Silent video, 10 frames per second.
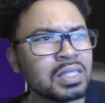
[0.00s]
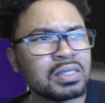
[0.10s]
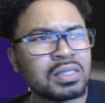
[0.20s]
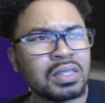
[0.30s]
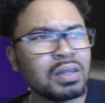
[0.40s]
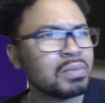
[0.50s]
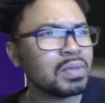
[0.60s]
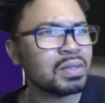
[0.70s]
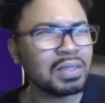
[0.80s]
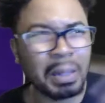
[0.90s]

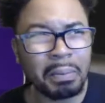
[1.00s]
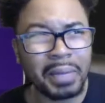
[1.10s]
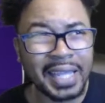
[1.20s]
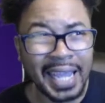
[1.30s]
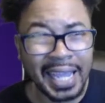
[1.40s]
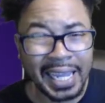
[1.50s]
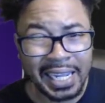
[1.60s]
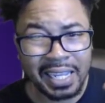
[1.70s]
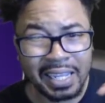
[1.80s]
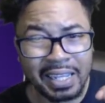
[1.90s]
a
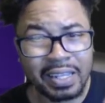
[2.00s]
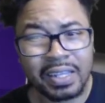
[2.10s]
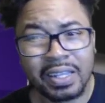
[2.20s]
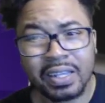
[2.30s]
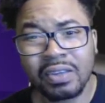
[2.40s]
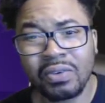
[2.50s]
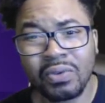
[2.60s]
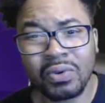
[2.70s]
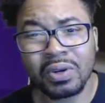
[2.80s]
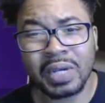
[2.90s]
mechanic
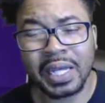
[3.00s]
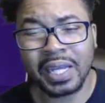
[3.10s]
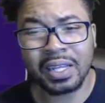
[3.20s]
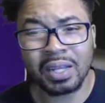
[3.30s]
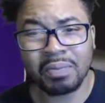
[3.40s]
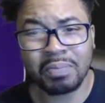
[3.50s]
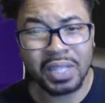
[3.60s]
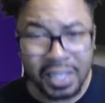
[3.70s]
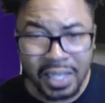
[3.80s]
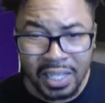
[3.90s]
or a
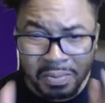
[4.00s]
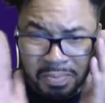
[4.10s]
ability